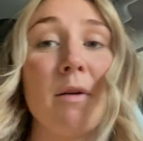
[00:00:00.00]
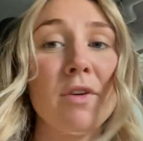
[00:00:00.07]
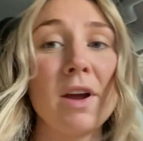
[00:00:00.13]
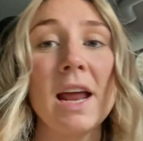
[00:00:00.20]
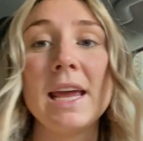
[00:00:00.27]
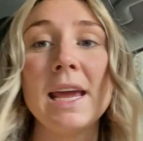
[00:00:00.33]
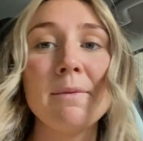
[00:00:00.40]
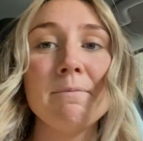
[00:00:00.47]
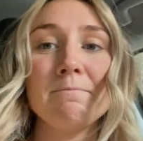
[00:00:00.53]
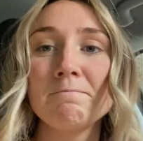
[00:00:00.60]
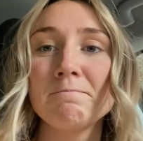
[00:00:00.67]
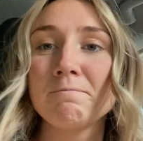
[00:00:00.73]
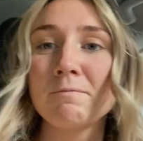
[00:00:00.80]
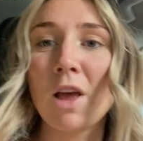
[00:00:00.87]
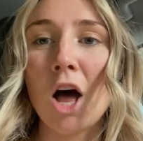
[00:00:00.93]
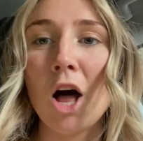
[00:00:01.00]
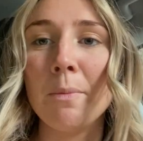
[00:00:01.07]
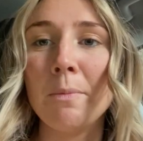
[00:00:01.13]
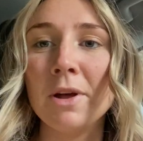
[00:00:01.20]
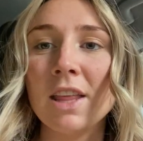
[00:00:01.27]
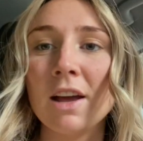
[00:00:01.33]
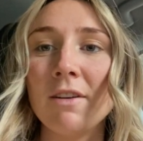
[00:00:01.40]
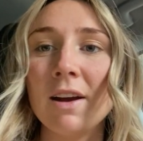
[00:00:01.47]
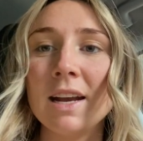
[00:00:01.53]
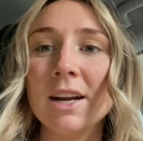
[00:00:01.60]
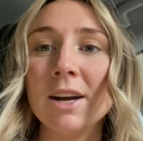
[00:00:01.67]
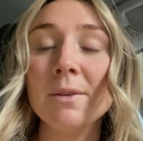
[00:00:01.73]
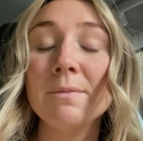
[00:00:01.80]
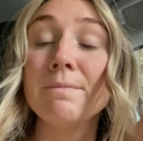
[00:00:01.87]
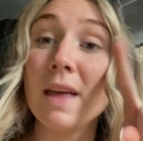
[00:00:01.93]
forgetting it. I'll put that right
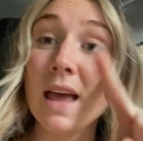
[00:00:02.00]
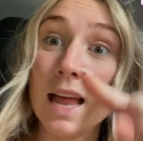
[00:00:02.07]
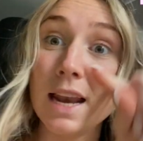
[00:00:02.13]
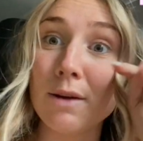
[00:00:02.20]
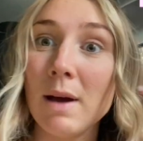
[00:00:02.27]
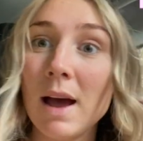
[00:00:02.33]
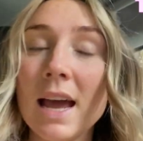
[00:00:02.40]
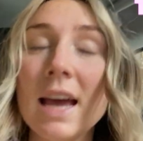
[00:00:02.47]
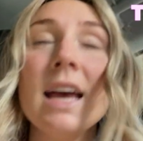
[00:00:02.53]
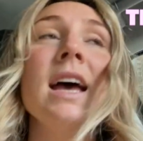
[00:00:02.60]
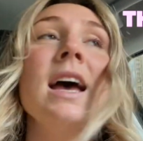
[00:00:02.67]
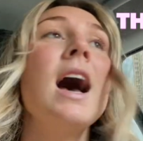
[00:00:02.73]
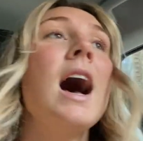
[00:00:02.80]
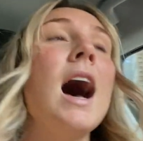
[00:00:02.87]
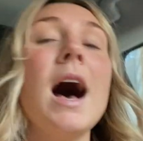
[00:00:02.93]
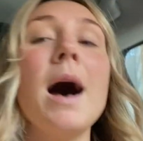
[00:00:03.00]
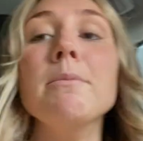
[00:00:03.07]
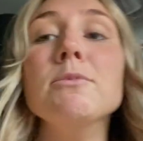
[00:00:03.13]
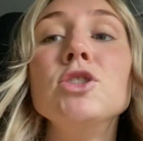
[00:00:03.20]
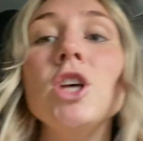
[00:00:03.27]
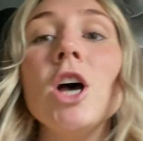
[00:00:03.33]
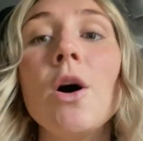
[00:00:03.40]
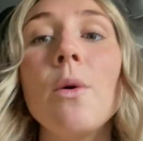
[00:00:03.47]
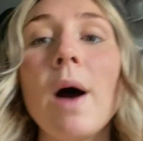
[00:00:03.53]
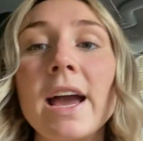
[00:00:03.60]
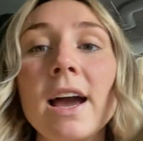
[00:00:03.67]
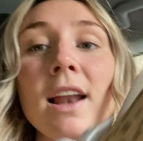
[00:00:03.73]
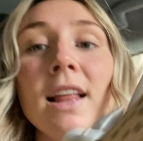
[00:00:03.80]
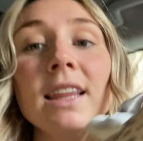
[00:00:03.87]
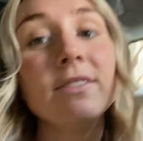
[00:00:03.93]
here. Anyway, so I
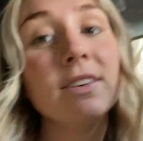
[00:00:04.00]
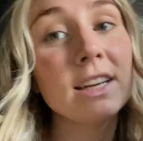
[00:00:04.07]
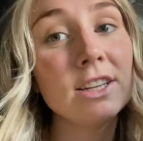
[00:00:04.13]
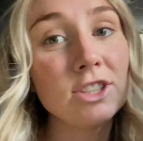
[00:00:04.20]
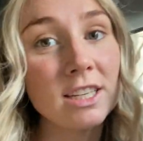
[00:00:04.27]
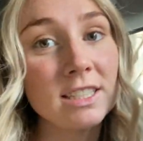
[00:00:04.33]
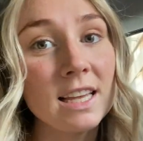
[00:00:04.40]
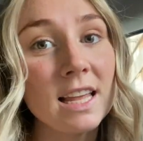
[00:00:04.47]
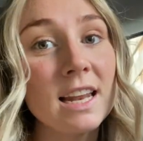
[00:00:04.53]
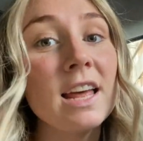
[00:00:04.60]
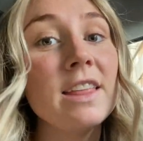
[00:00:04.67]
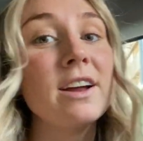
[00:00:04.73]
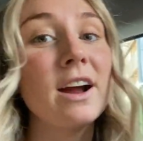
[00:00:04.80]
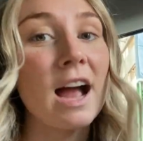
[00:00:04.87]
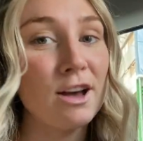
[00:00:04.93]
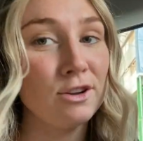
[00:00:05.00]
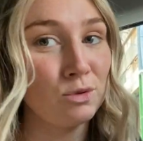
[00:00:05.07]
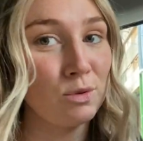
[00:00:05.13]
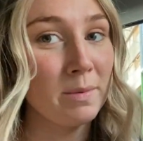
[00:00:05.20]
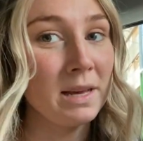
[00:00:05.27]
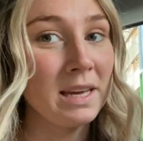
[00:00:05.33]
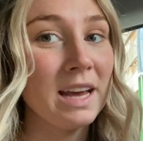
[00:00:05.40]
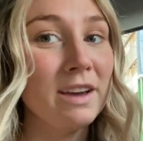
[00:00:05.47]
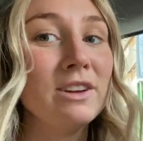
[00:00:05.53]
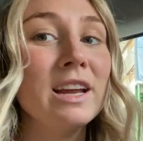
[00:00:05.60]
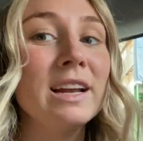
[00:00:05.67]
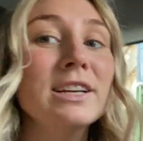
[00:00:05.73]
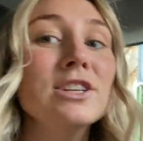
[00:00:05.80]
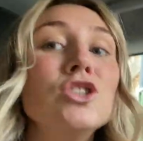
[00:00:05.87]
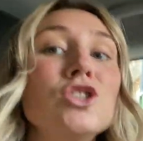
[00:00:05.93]
got Olivia and Jason their housewarming gift. It is